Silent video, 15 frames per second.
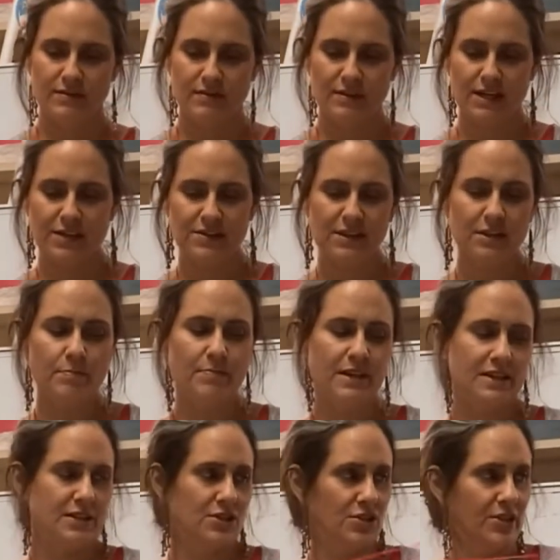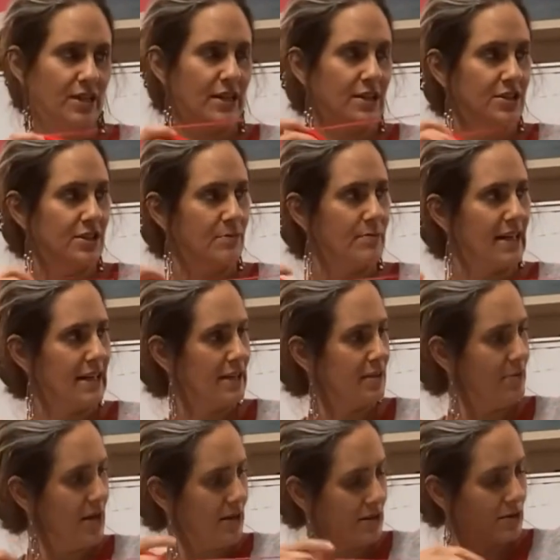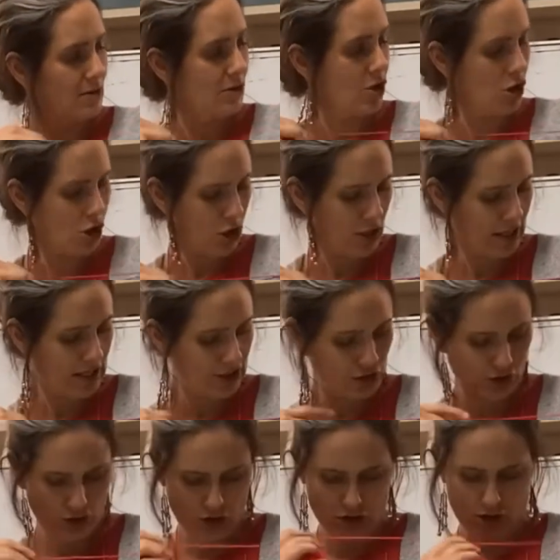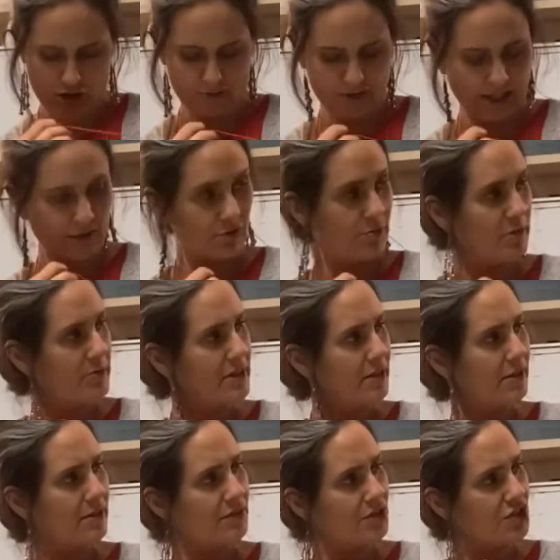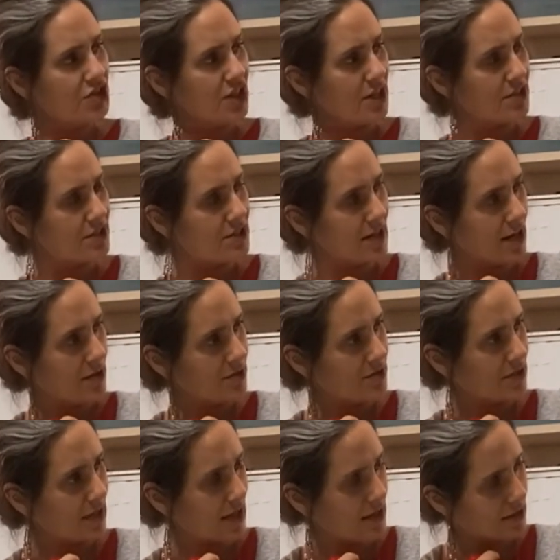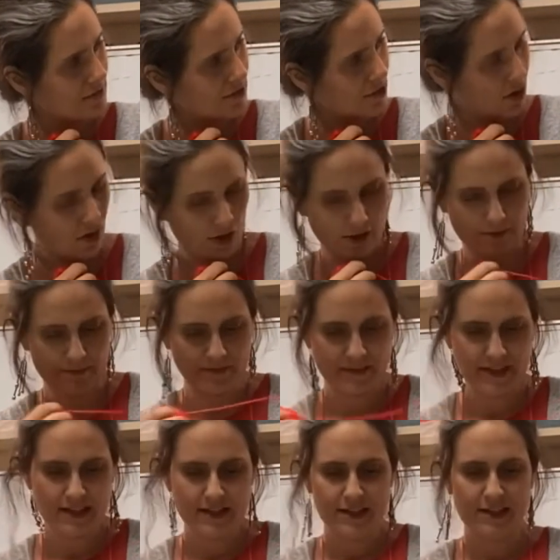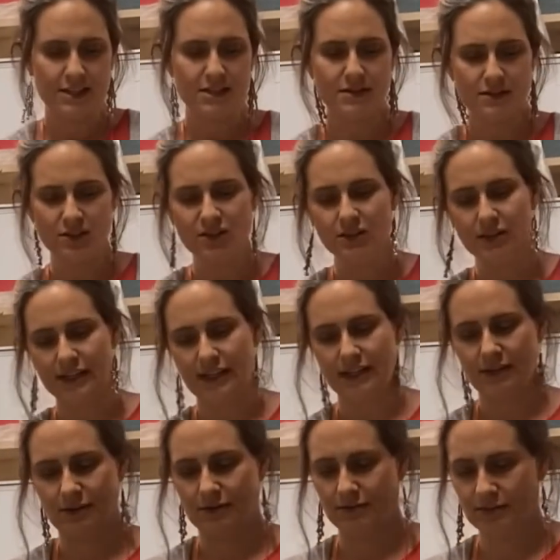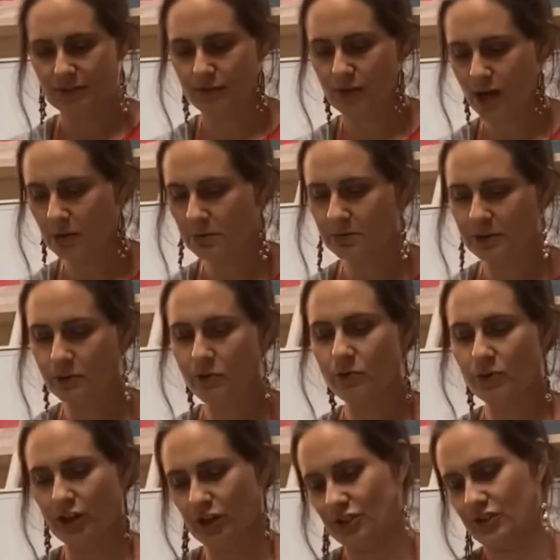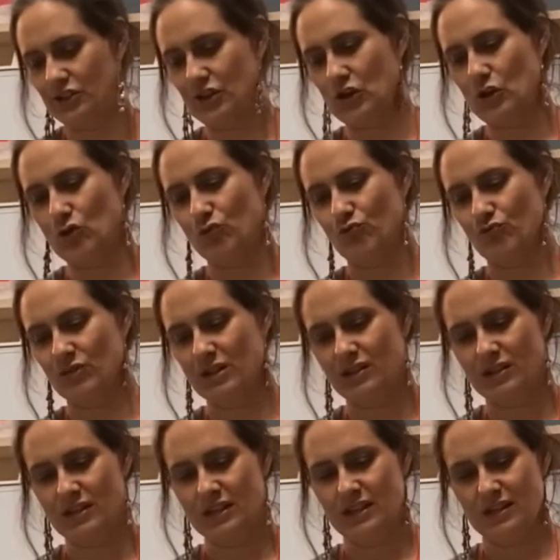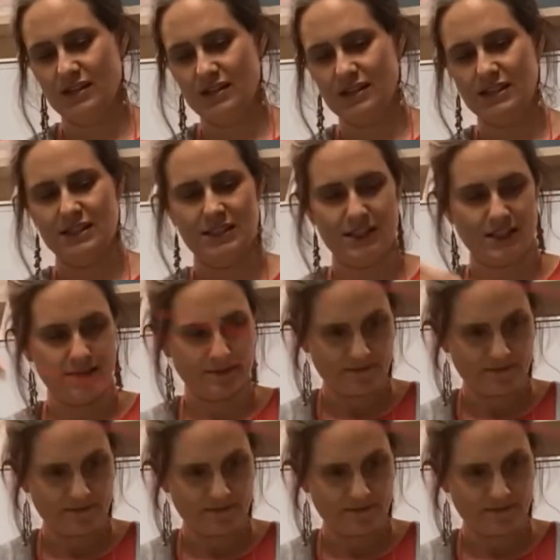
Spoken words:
I think the best thing is to make it about as long as your arm, like from the middle of your chest out to the end of your arm. That's a good length. It probably will work. So let's see.